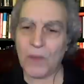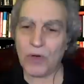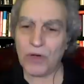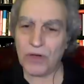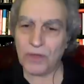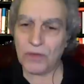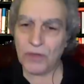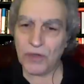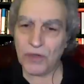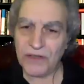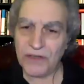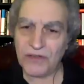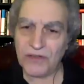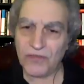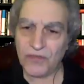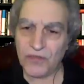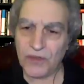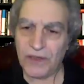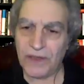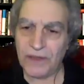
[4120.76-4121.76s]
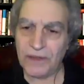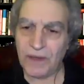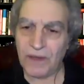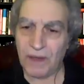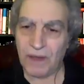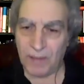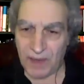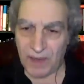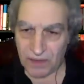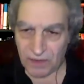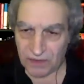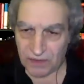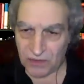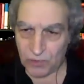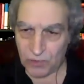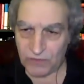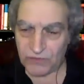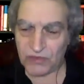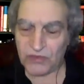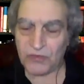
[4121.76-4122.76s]
going to look into Flynn about the
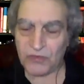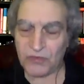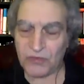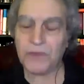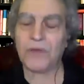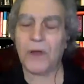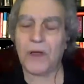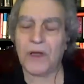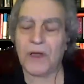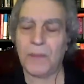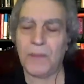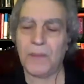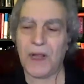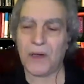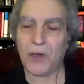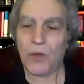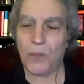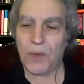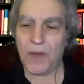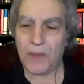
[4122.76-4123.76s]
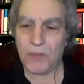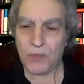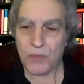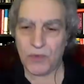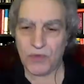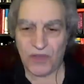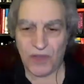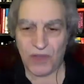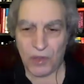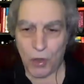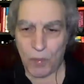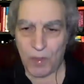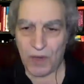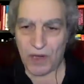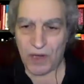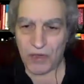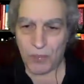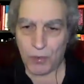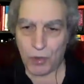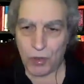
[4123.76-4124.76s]
thing we've just been talking about. And Obama was saying, go
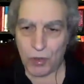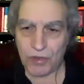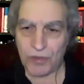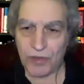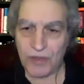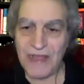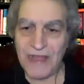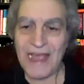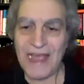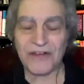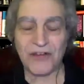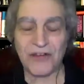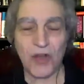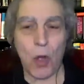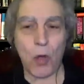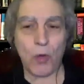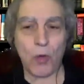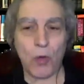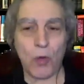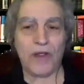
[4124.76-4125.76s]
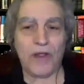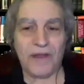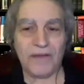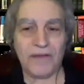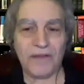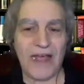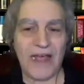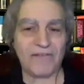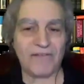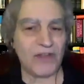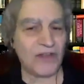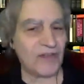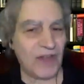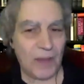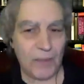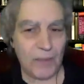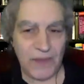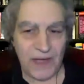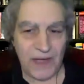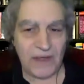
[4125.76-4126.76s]
buy the book and don't have to
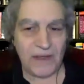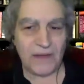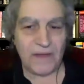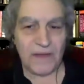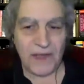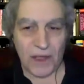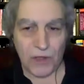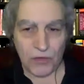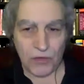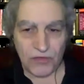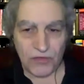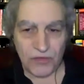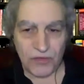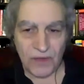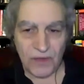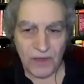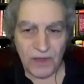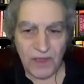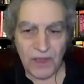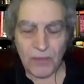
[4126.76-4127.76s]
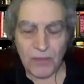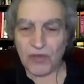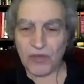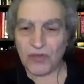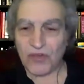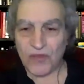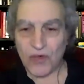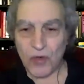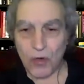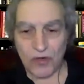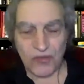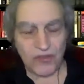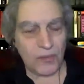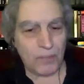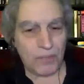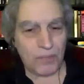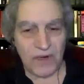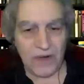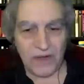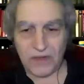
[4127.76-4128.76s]
tell me anything else. Because, of course, the
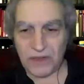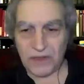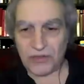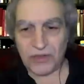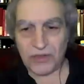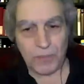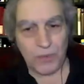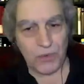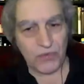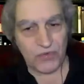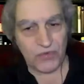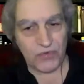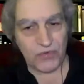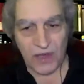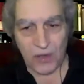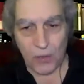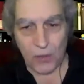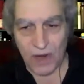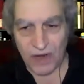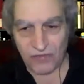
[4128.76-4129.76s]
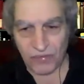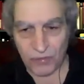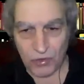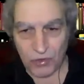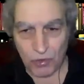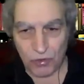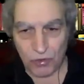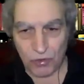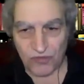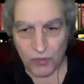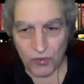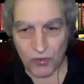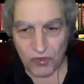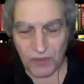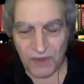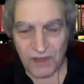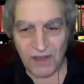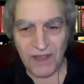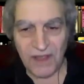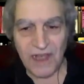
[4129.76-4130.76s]
president's supposed to stay away from law
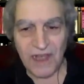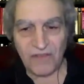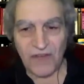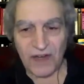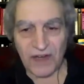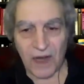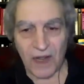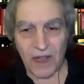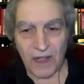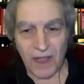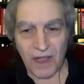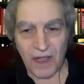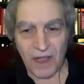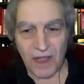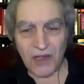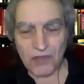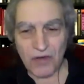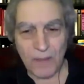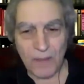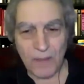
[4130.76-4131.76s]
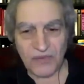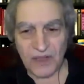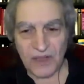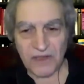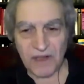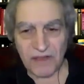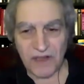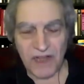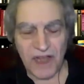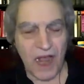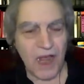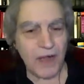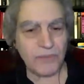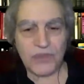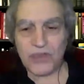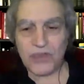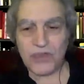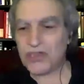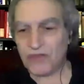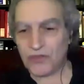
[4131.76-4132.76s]
enforcement. In fact, Trump said the other day, I'm
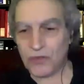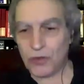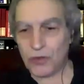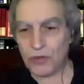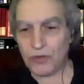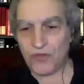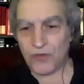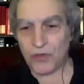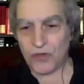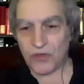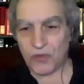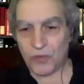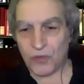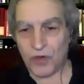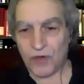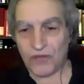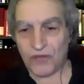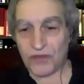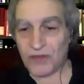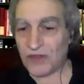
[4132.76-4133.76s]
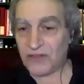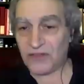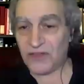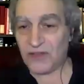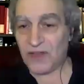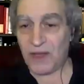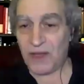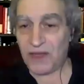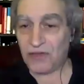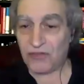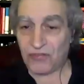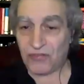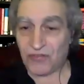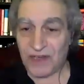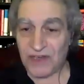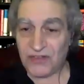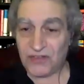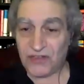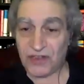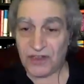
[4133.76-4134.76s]
the chief law enforcement officer. That's not my
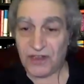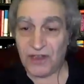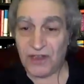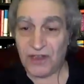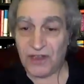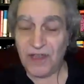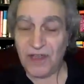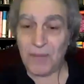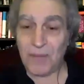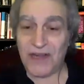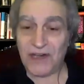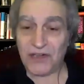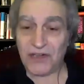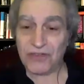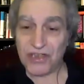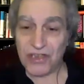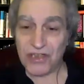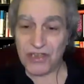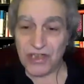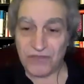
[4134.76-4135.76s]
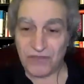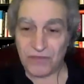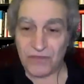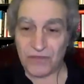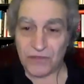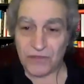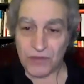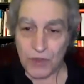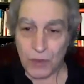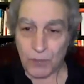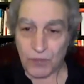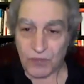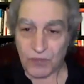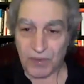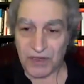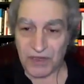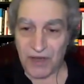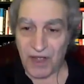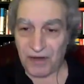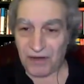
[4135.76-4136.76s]
understanding. He's the commander in chief of the troops,
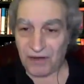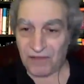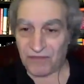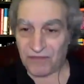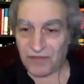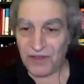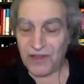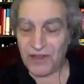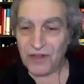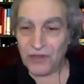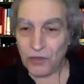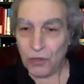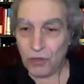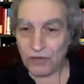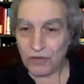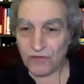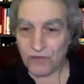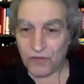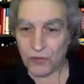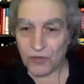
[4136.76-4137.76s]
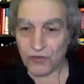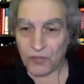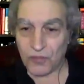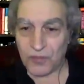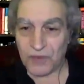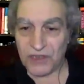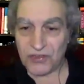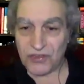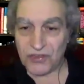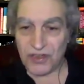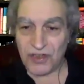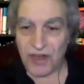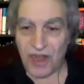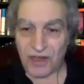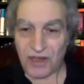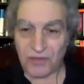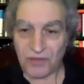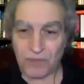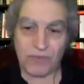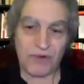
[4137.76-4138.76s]
but not of law enforcement. You should
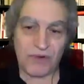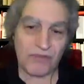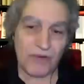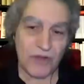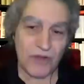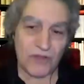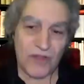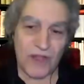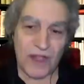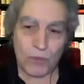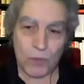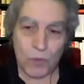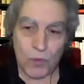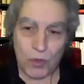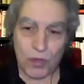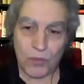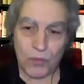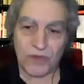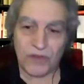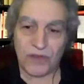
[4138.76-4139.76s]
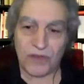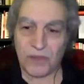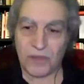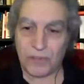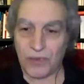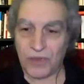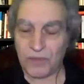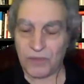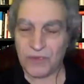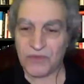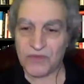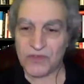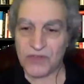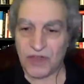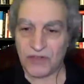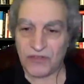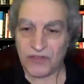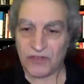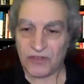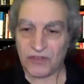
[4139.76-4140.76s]
not cross that wall with the Department of
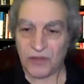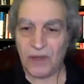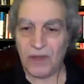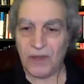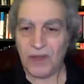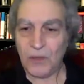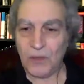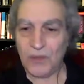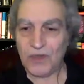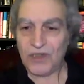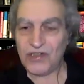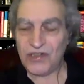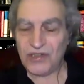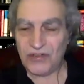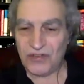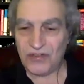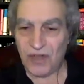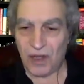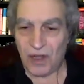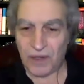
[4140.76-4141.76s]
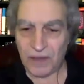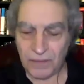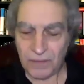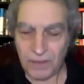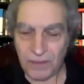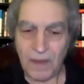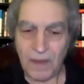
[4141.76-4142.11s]
Justice, which he's done.